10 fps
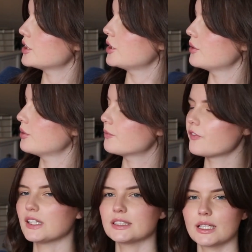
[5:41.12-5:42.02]
too
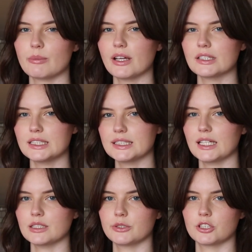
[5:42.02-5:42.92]
fancy about the
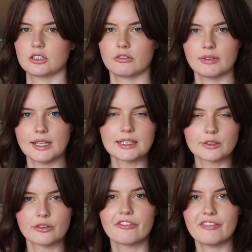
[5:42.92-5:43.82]
details, but just a really
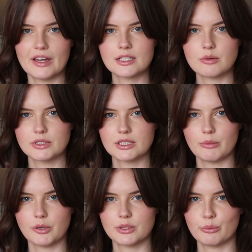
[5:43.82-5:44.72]
good fit was the
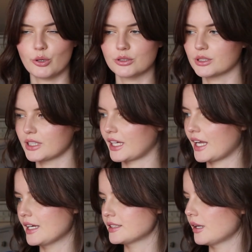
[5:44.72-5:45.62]
most important thing
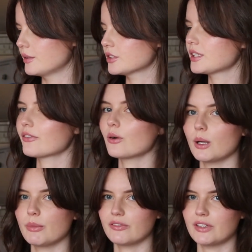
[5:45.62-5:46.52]
here. So it does have
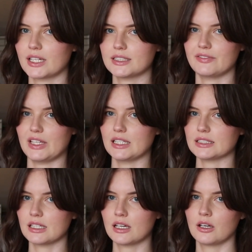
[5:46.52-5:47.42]
quite a bit of negative
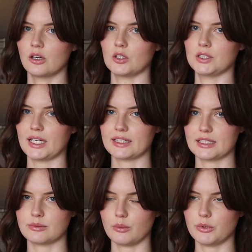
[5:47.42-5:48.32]
ease, unlike
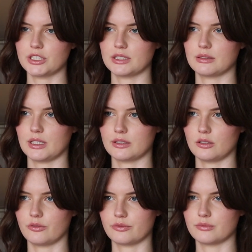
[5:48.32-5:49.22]
this one, which is
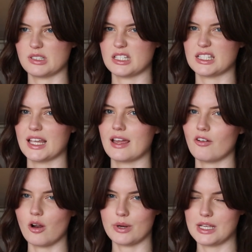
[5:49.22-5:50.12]
sort of
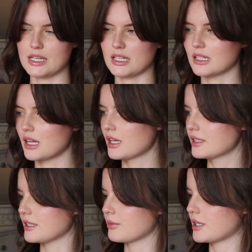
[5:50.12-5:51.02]
zero ease.
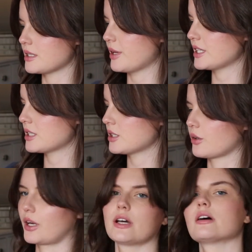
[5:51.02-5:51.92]
This one is a bit
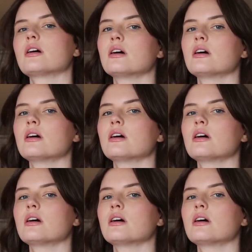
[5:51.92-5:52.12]
snugger.